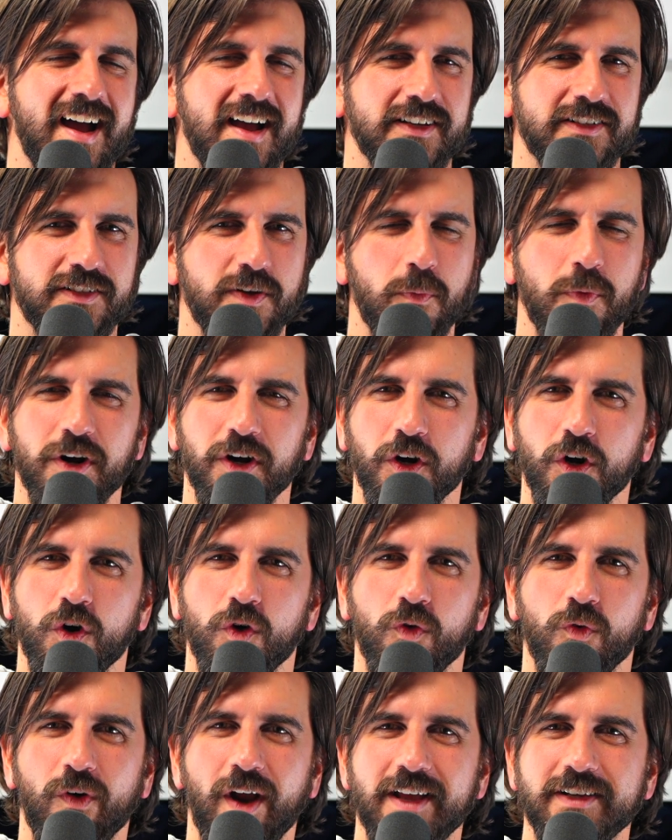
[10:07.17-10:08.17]
somewhat
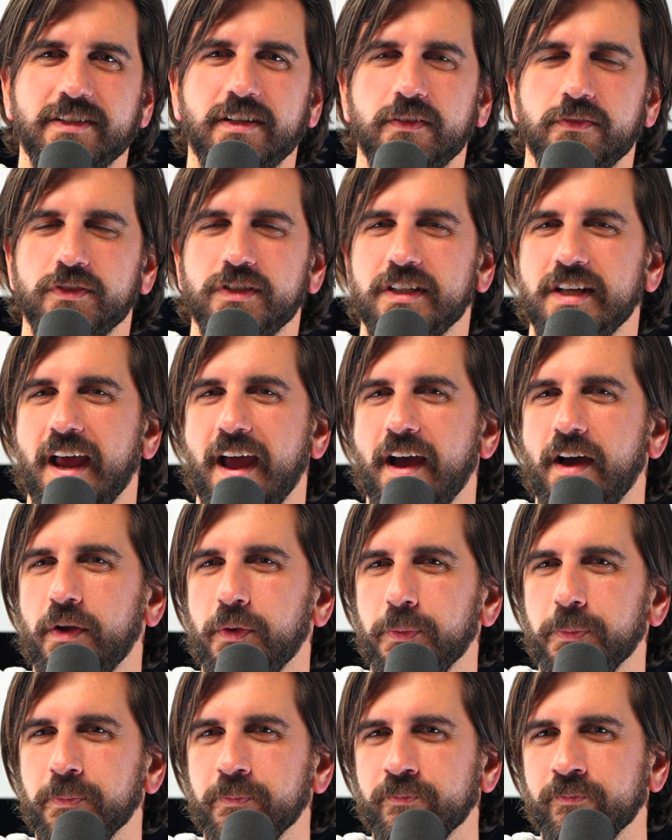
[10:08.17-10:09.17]
aggressive
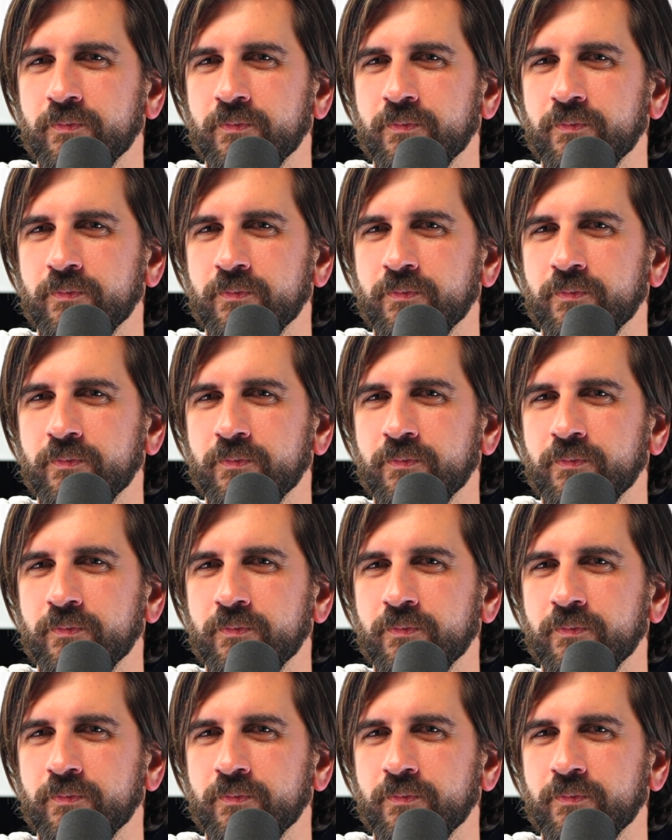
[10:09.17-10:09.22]
sound